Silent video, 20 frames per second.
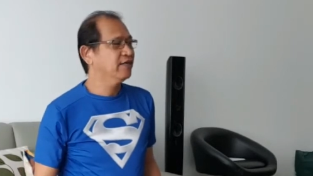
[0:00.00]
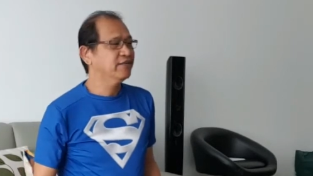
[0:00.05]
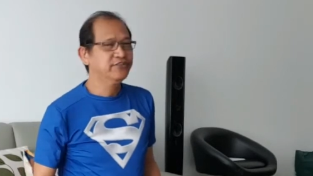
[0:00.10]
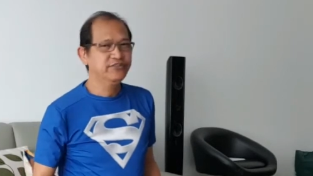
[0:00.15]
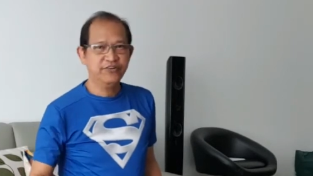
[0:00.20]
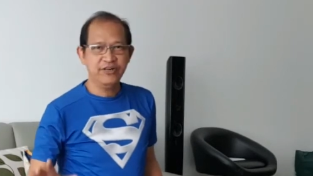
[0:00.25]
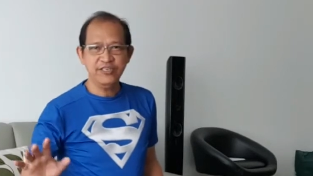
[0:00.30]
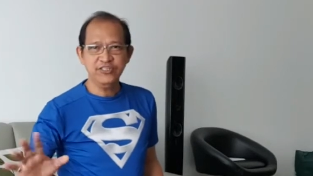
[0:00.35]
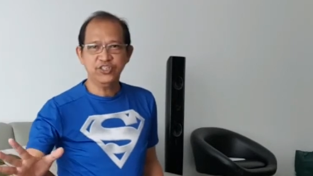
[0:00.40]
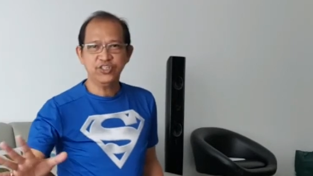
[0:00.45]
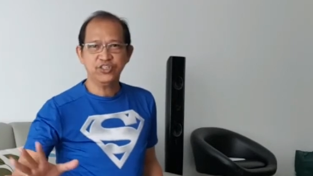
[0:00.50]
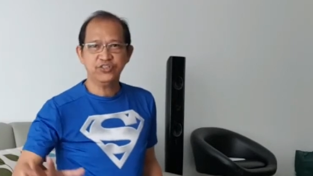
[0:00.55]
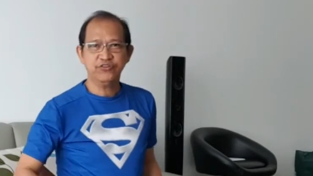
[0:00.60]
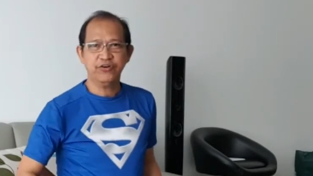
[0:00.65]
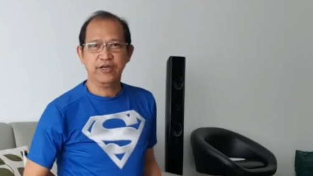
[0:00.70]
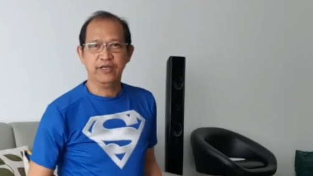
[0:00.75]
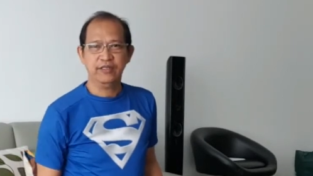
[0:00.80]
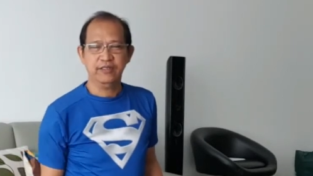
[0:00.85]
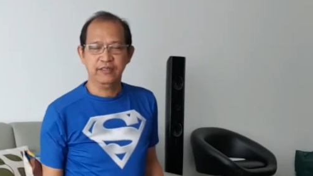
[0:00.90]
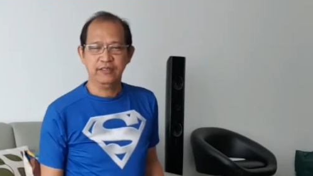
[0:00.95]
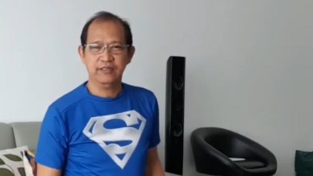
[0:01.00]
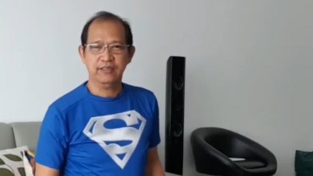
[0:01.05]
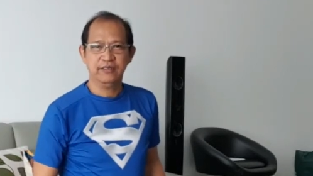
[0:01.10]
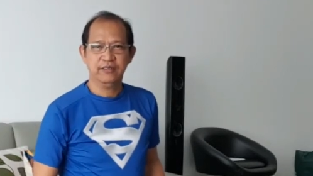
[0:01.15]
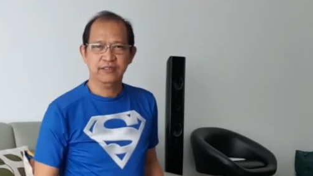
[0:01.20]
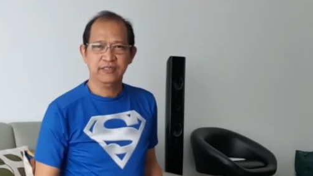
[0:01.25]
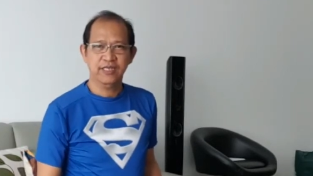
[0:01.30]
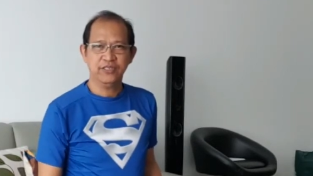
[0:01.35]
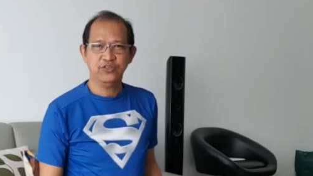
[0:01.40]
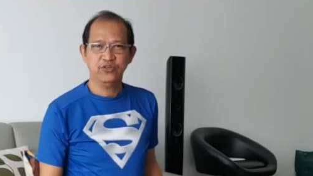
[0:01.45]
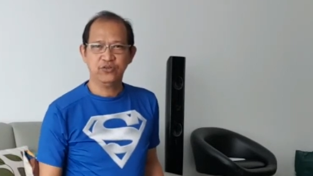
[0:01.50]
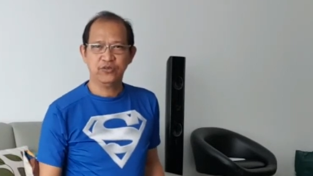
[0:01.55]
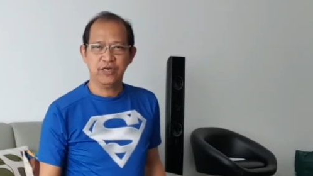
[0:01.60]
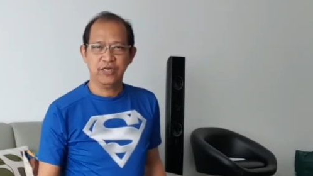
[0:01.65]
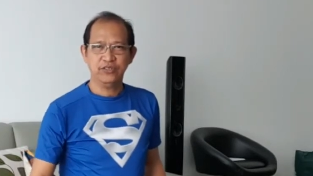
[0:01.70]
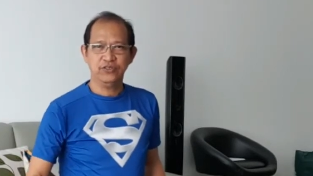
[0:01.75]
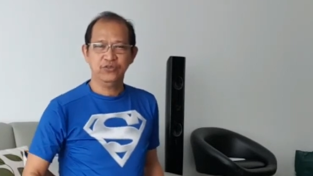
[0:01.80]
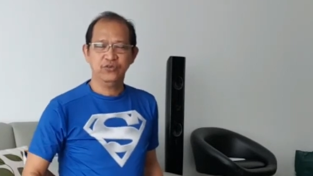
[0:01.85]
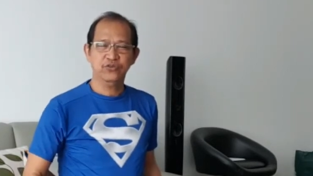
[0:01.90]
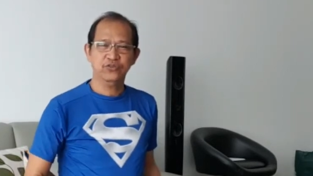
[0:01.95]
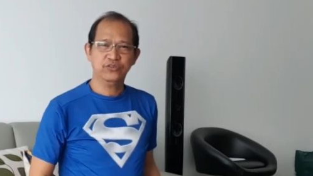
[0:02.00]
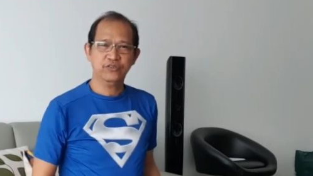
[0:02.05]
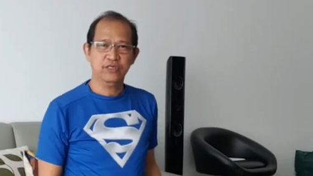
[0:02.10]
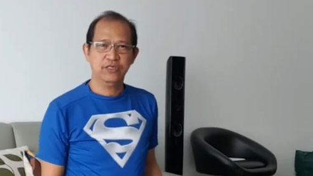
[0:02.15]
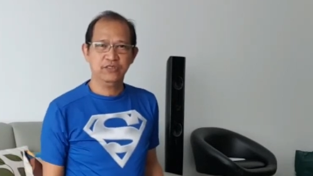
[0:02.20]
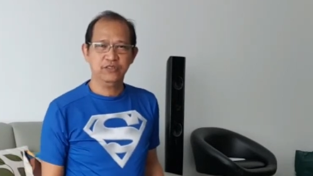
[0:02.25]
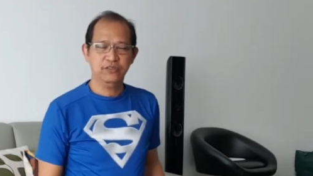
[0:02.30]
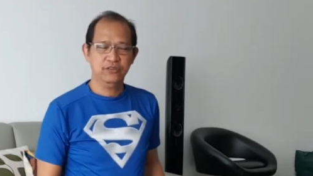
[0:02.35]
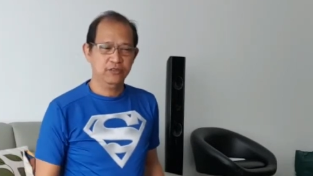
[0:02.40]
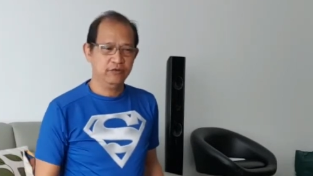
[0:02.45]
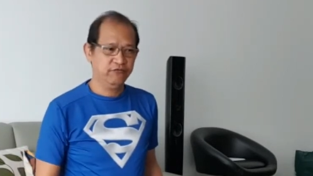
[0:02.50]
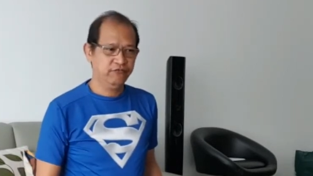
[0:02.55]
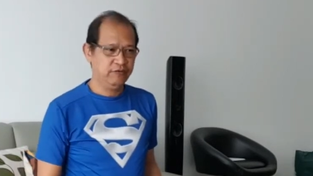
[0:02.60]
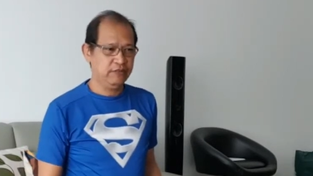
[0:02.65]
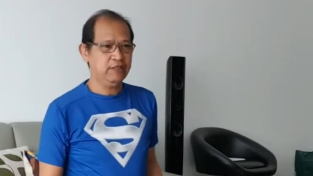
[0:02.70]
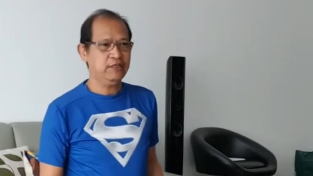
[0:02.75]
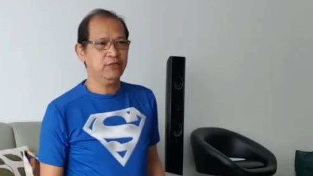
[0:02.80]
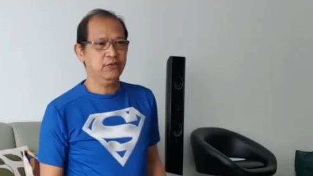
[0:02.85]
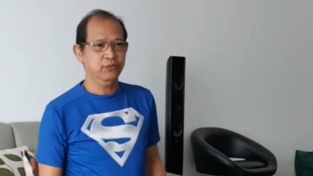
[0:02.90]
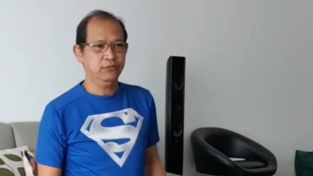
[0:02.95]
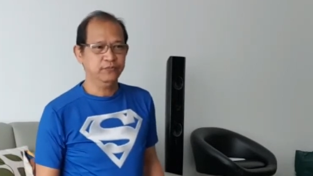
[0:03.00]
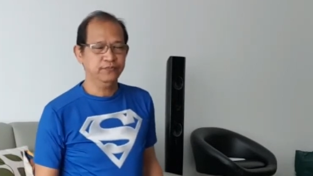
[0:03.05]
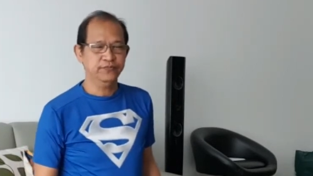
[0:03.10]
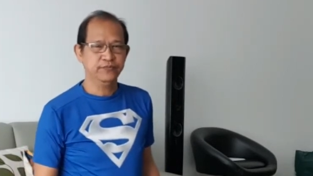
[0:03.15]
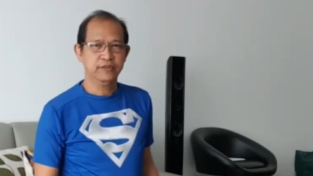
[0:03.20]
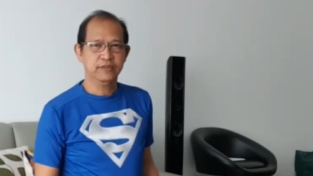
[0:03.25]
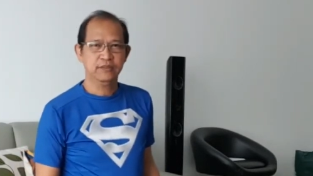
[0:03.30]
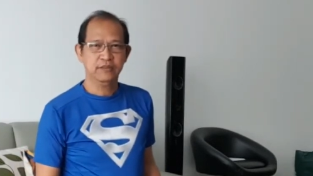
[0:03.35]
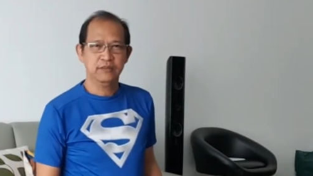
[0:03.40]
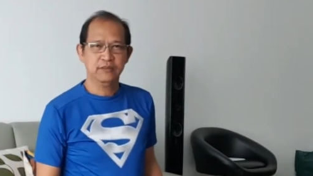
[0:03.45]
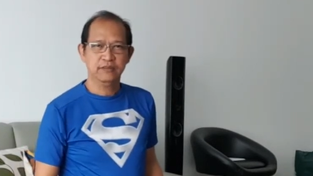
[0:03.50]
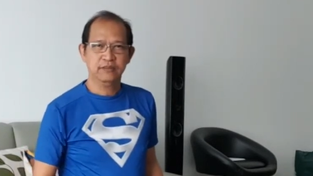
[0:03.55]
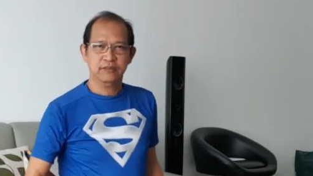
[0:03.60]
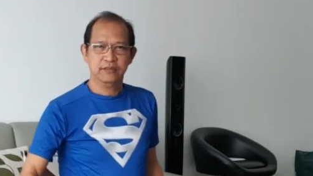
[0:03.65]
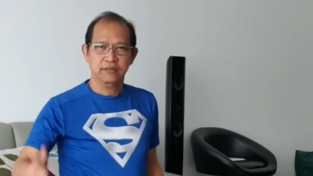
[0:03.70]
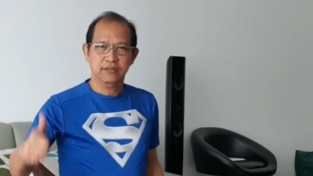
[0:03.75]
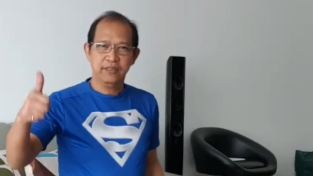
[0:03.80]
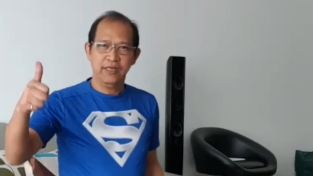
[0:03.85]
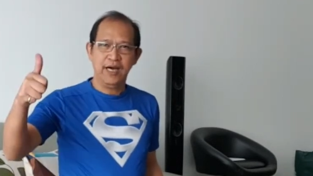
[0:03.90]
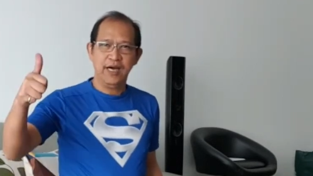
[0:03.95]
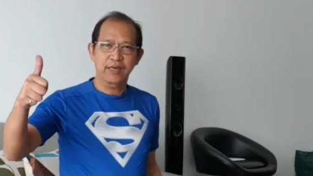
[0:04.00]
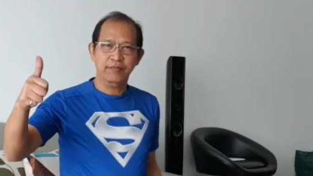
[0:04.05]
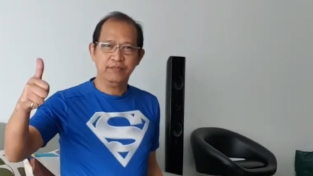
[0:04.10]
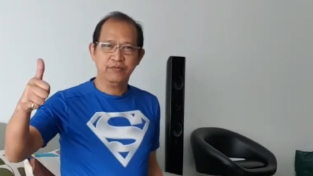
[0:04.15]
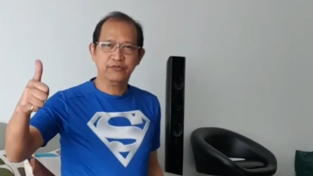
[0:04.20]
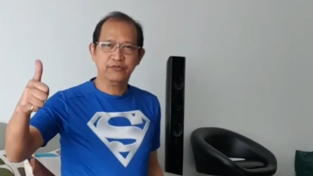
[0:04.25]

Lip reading: green screen that you can use in your video. I'm